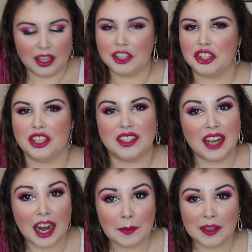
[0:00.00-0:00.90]
It's just
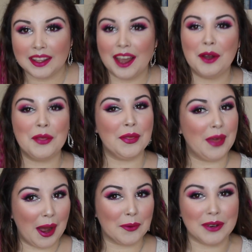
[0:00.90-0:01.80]
timing
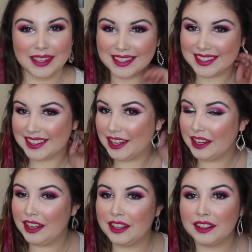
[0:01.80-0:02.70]
that was
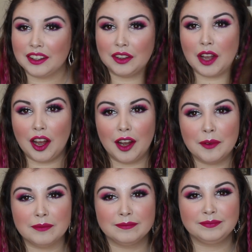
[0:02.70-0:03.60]

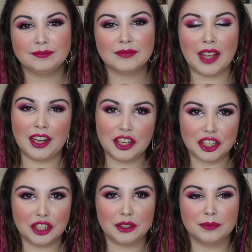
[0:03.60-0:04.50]
an
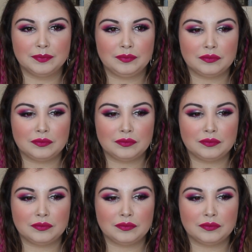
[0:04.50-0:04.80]
issue.